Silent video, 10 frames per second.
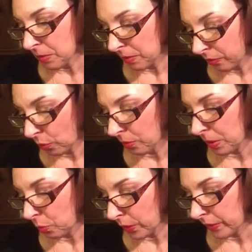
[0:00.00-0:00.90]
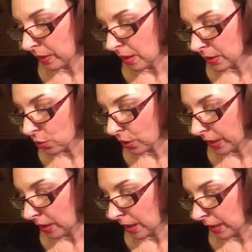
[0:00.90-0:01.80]
before me with
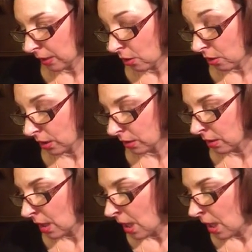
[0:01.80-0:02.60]
contrite heart.